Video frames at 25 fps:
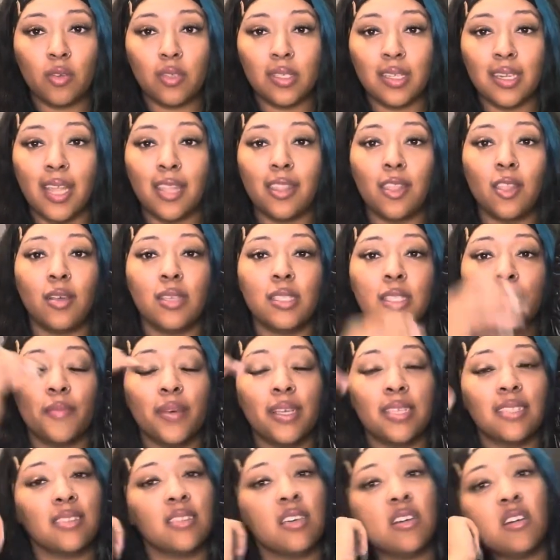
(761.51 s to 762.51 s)
And I thought to
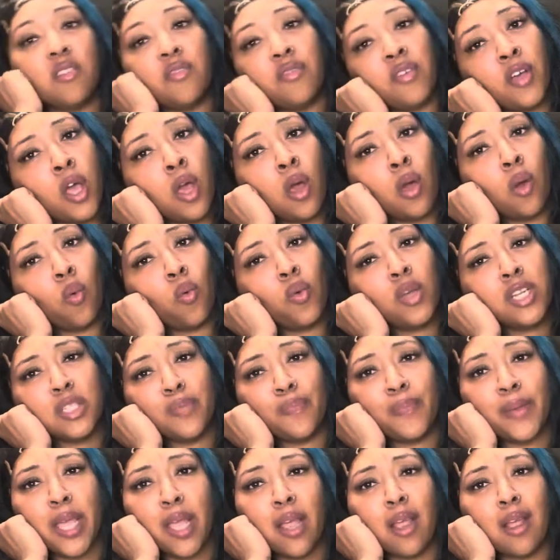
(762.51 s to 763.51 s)
myself, which
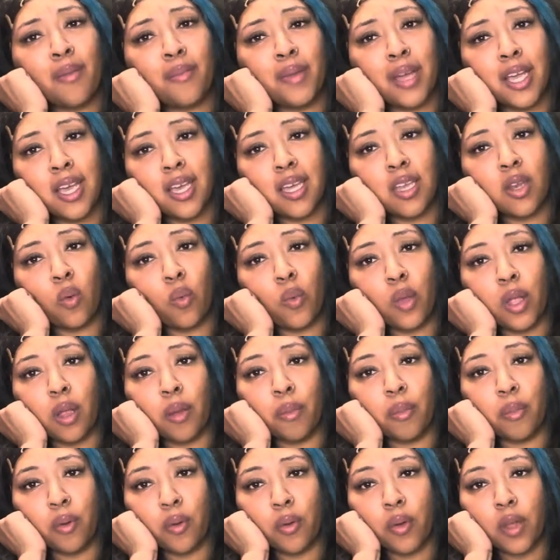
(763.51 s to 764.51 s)
pair am I going to wear
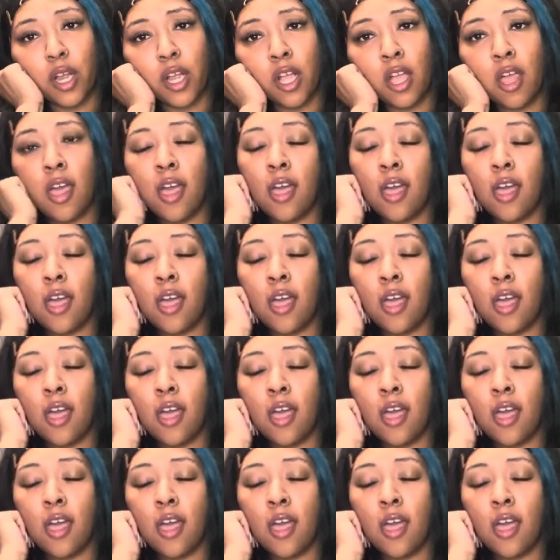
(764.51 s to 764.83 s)
more?